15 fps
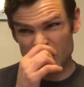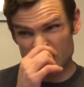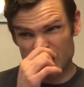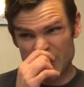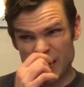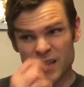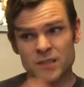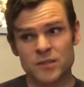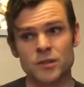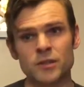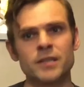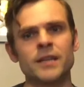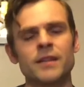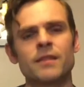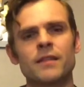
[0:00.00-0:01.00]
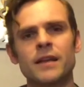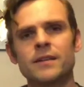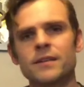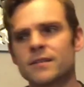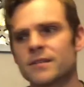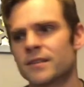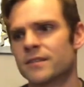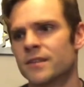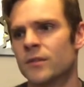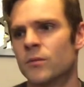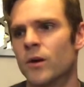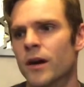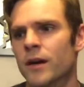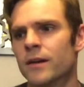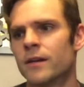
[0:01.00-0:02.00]
On August 13th,
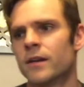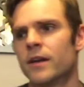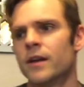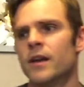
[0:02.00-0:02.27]
1961,